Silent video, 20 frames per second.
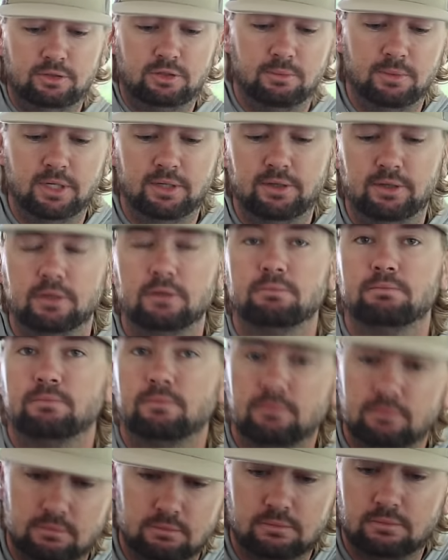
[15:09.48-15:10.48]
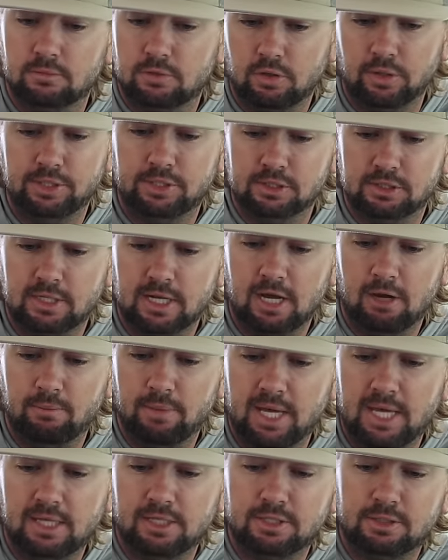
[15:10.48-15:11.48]
some other creature style
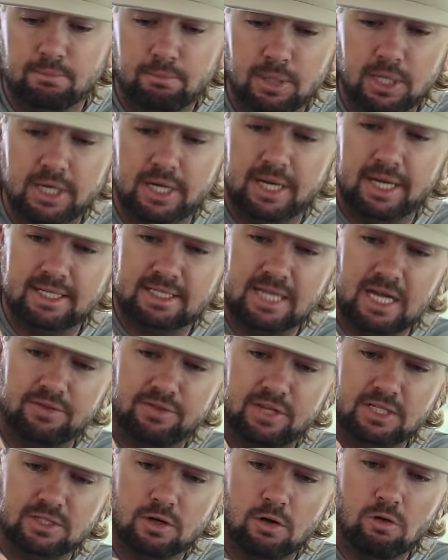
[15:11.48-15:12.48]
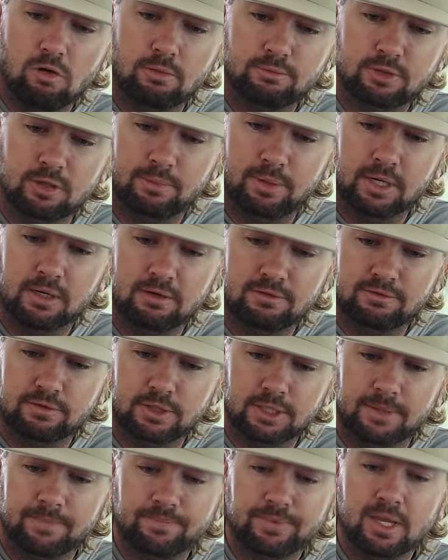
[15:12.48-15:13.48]
baits, but it's got these arms up here up
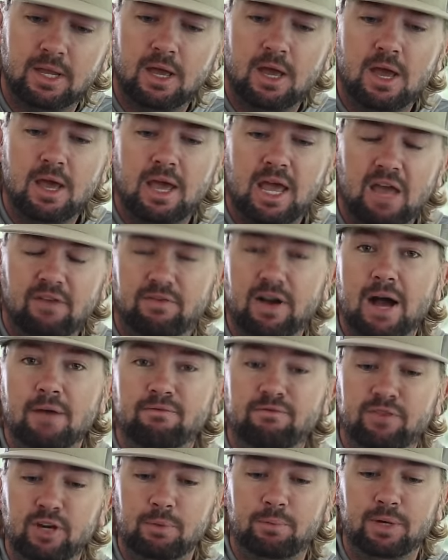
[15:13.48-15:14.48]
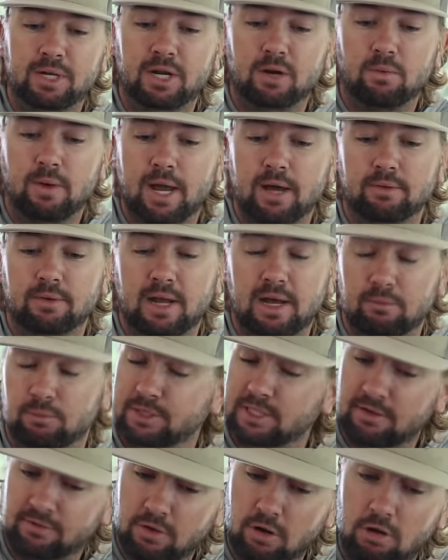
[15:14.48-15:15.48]
front. If I'm flipping it around,
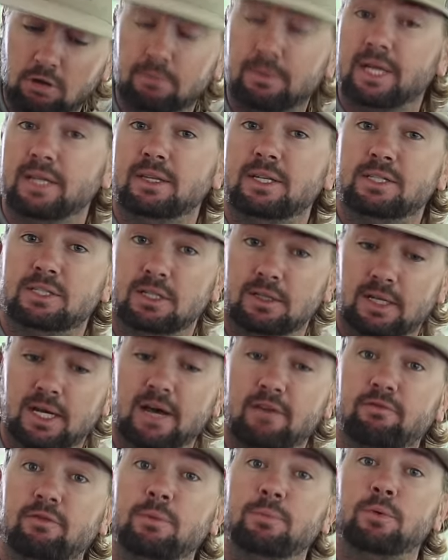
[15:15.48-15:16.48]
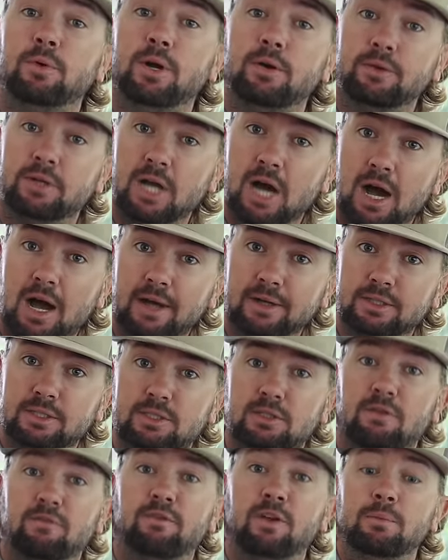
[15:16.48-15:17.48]
which I've caught them like this a lot, flipping around
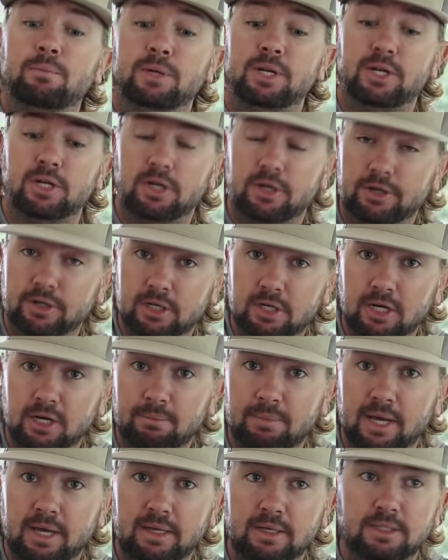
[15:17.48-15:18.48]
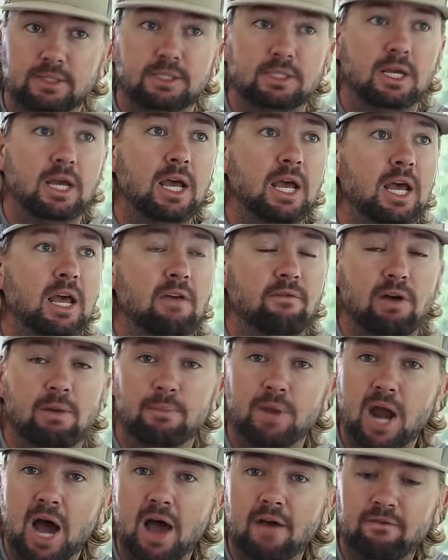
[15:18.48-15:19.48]
docks, flipping it to undercut banks. If
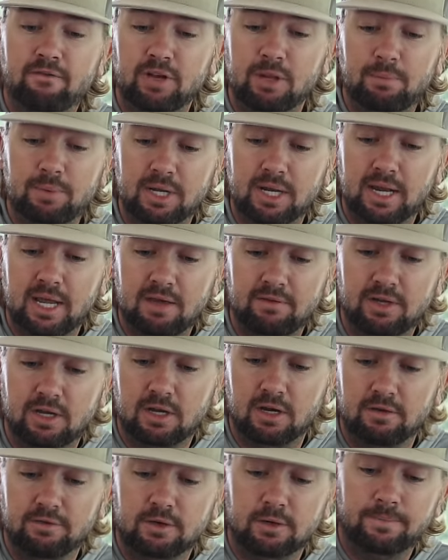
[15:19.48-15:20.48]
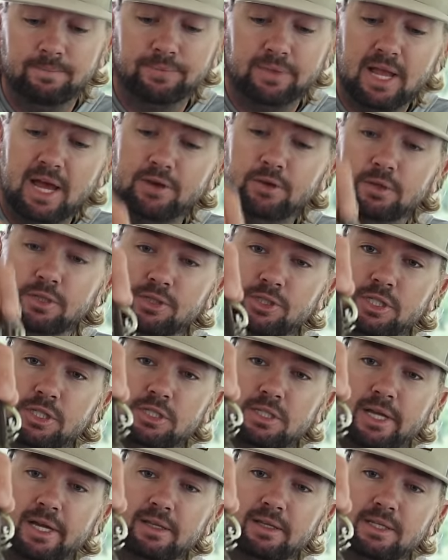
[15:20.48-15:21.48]
I'm not flipping in heavy cover, I do it
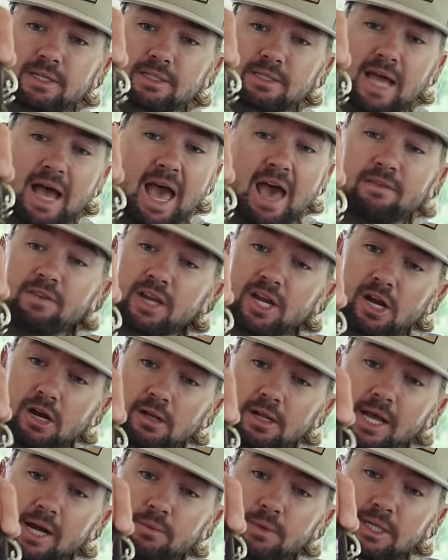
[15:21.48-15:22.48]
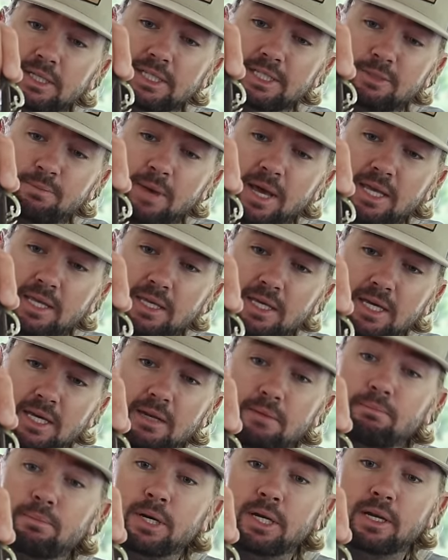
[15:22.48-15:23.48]
just like this. I haven't Carolina rigged this bait
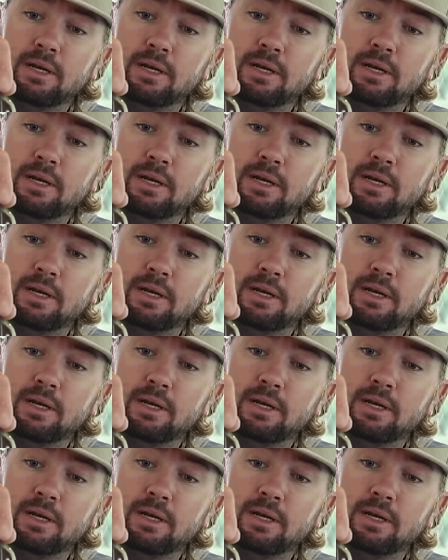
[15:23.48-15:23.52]
yet,